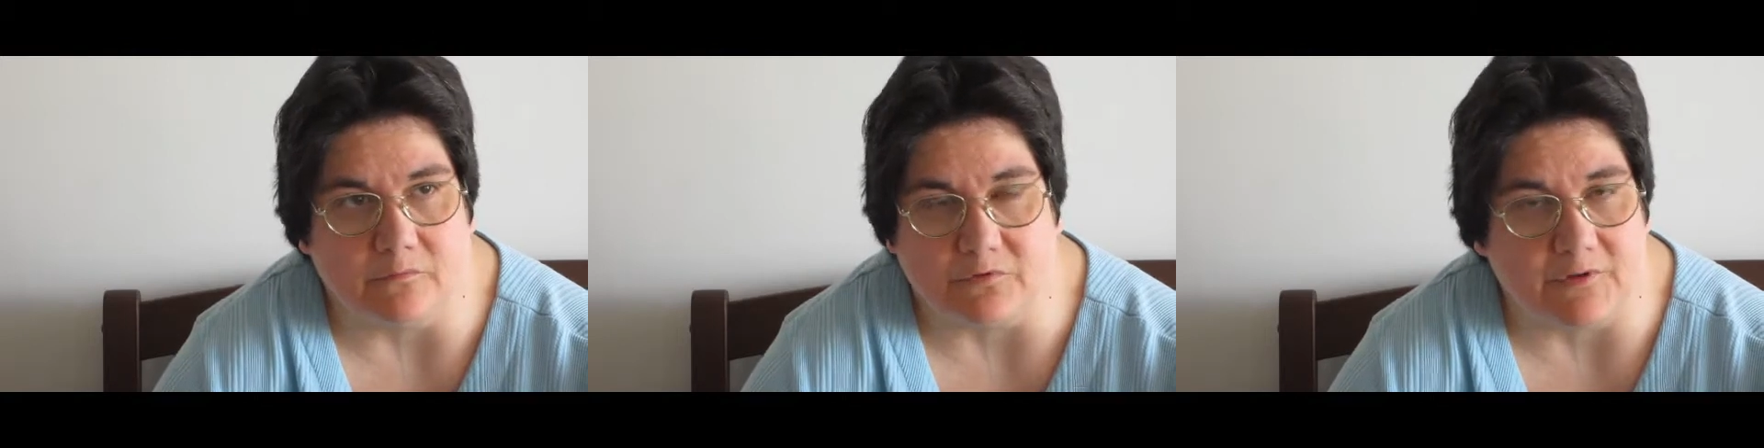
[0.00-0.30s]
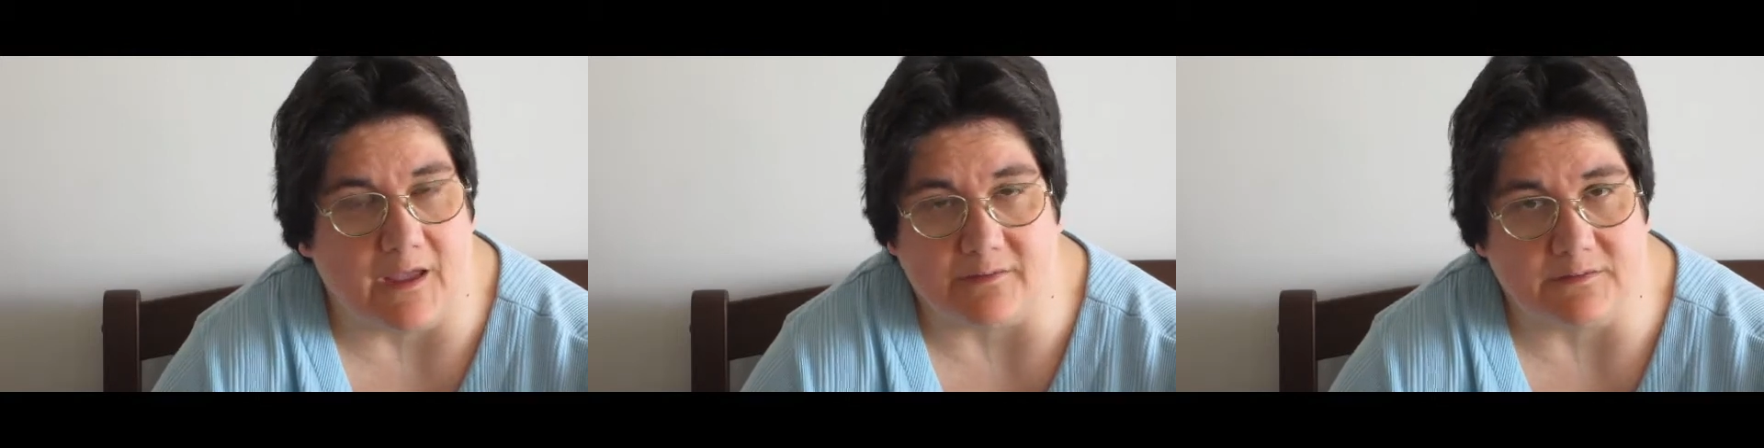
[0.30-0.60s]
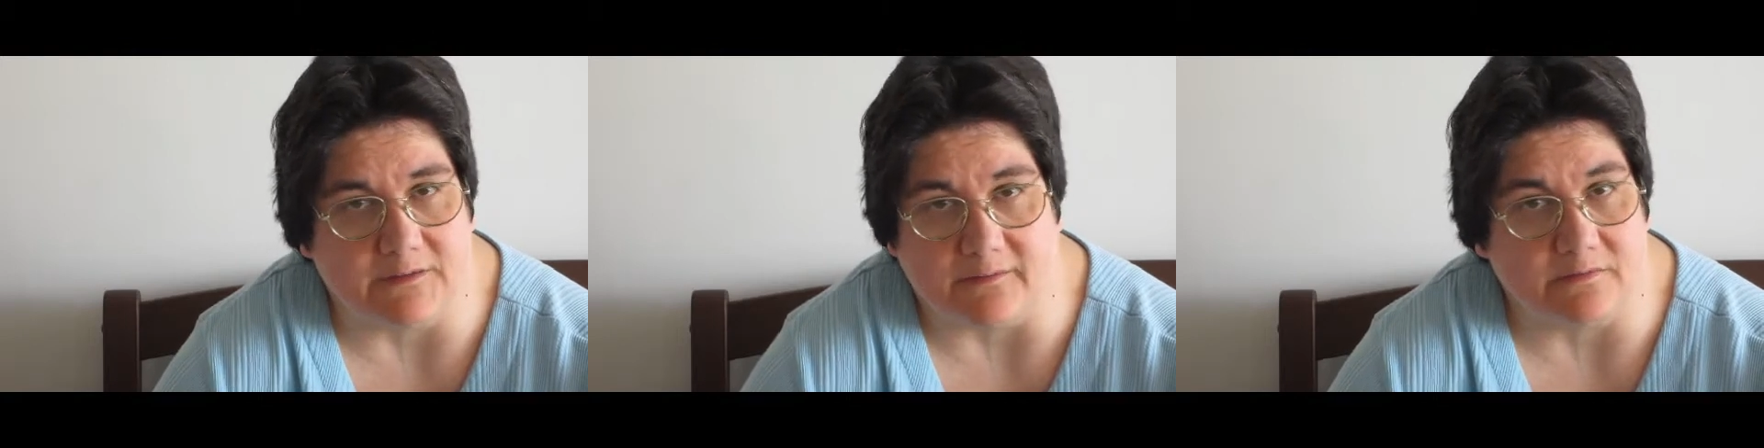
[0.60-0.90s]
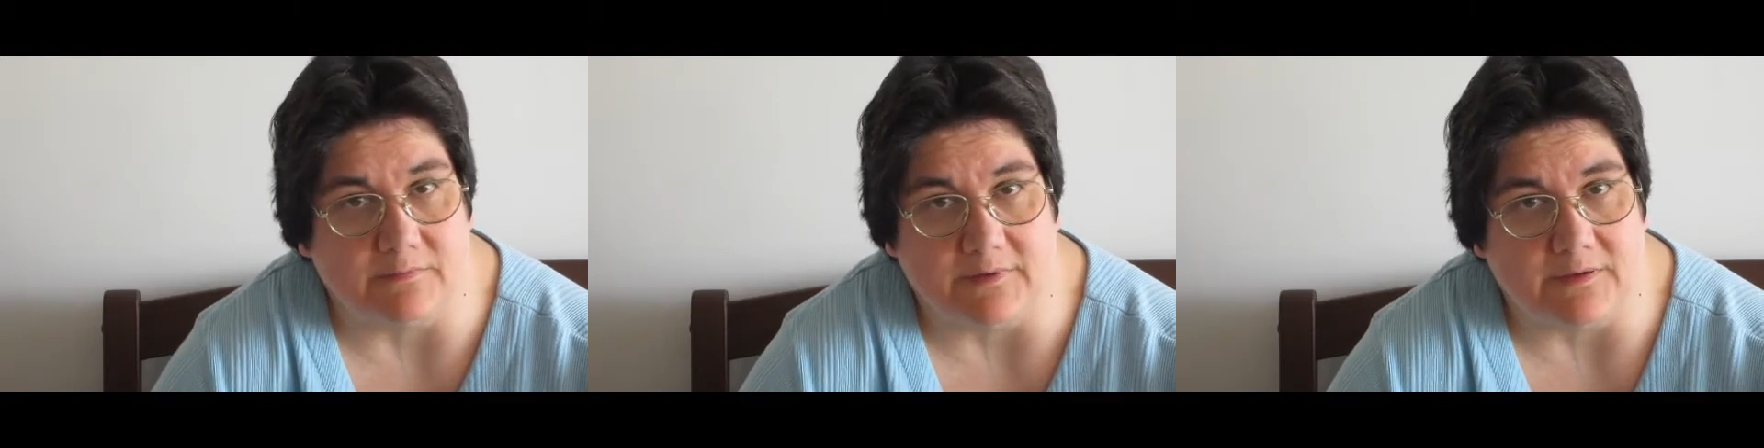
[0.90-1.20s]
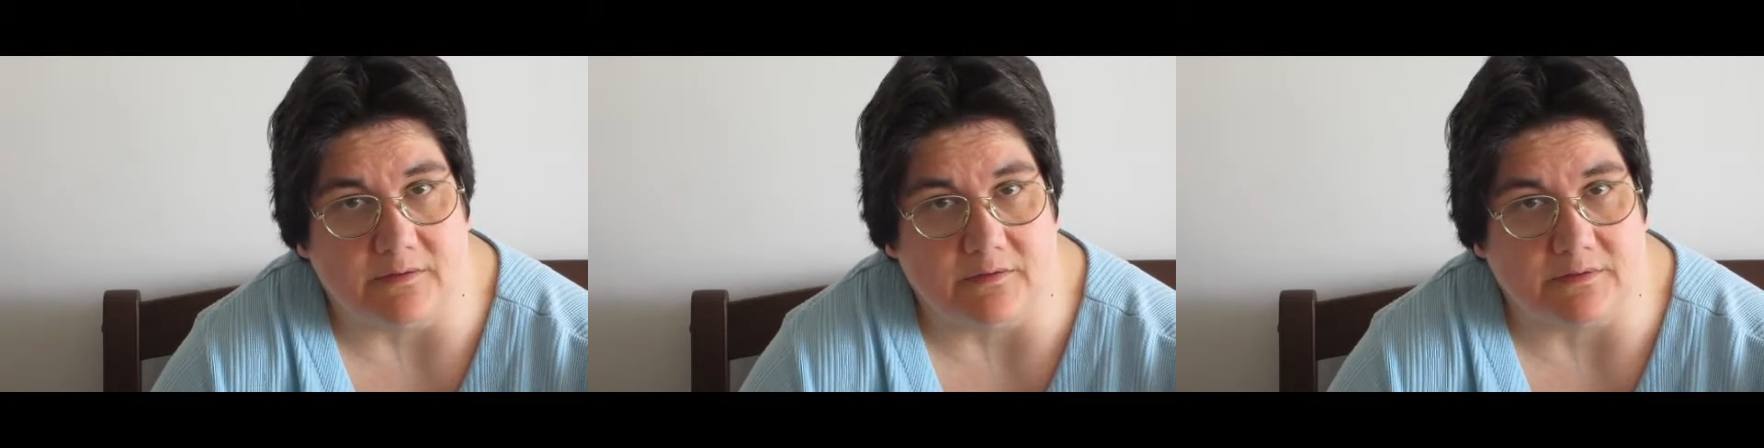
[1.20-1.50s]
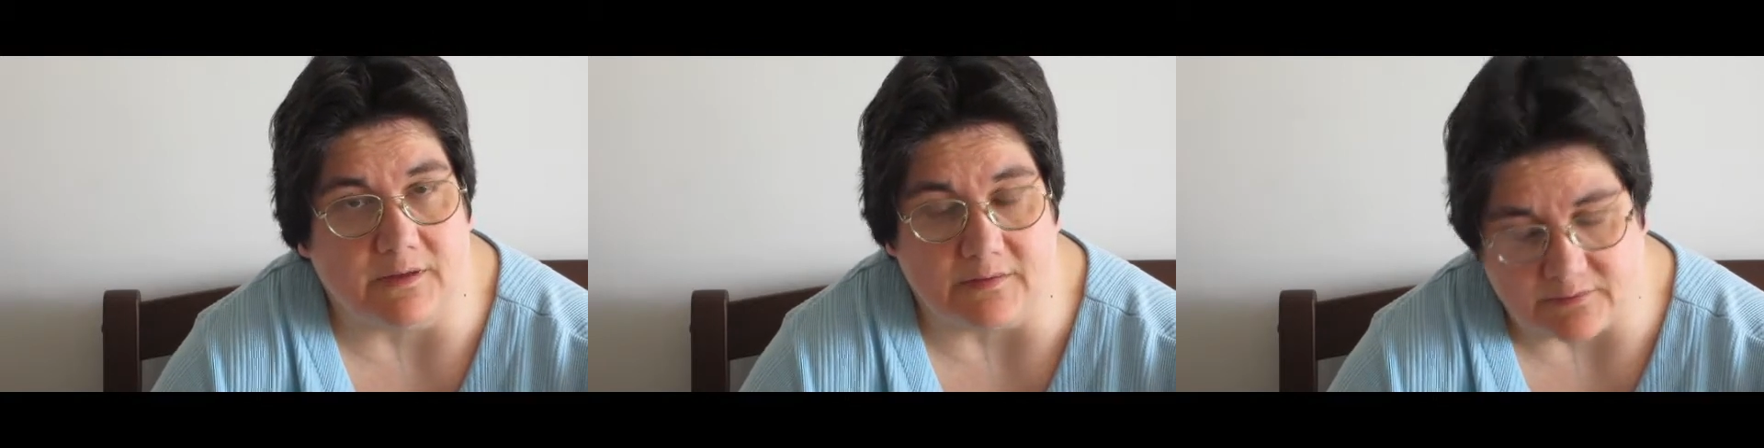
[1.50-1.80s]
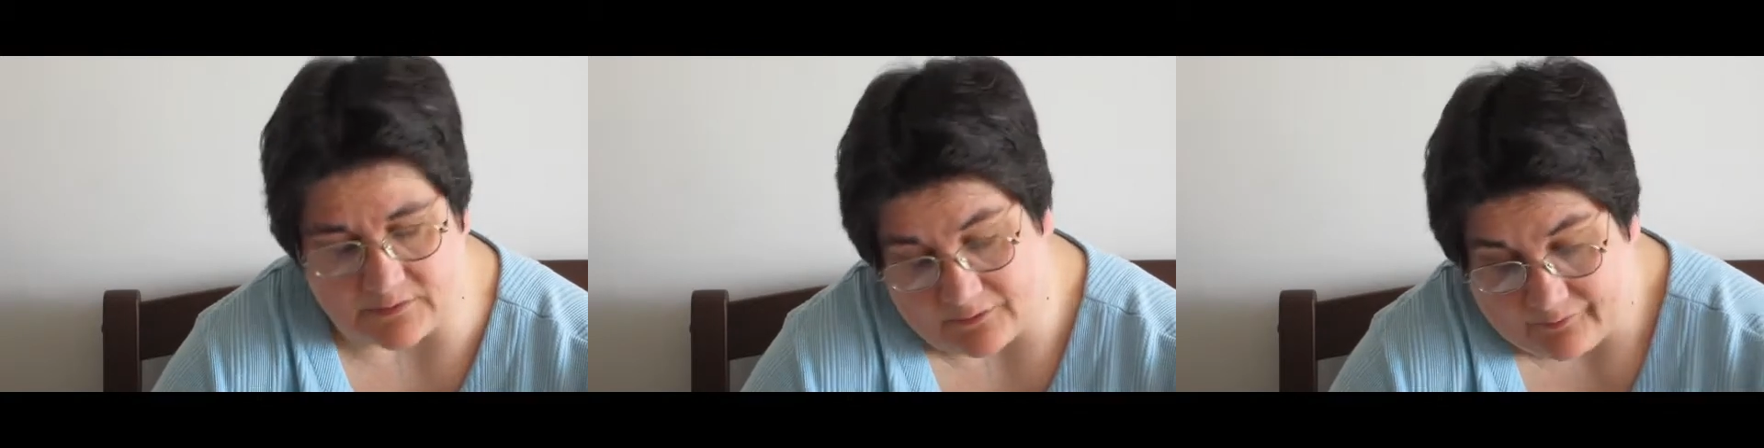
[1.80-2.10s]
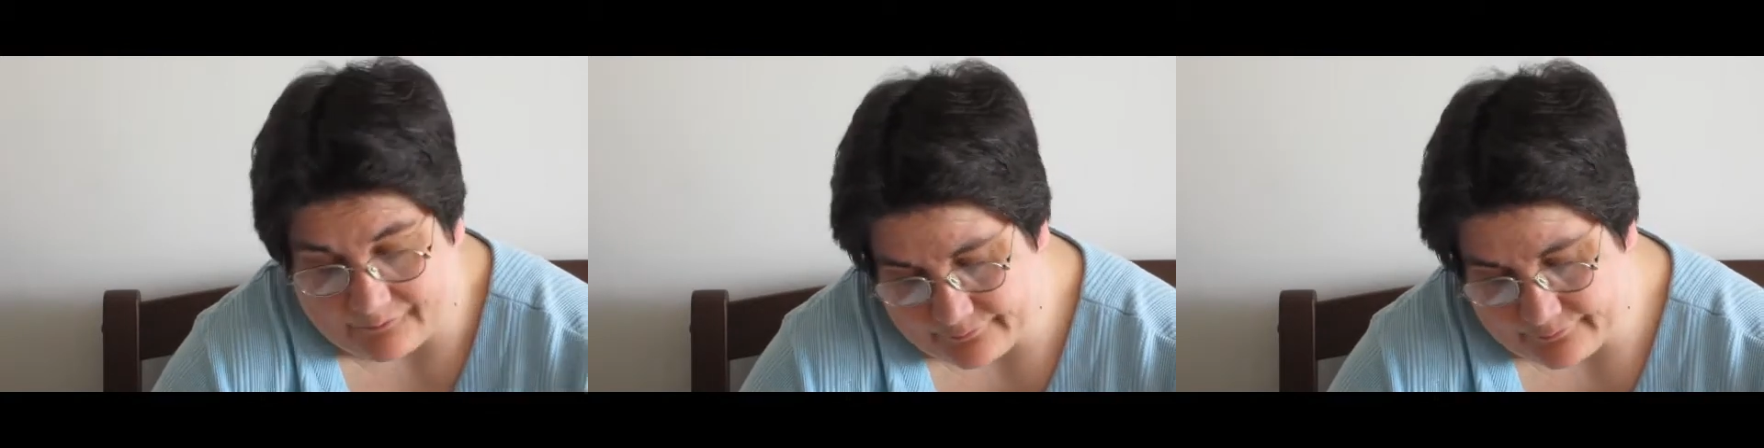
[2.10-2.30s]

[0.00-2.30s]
she hasn't texted me since, so.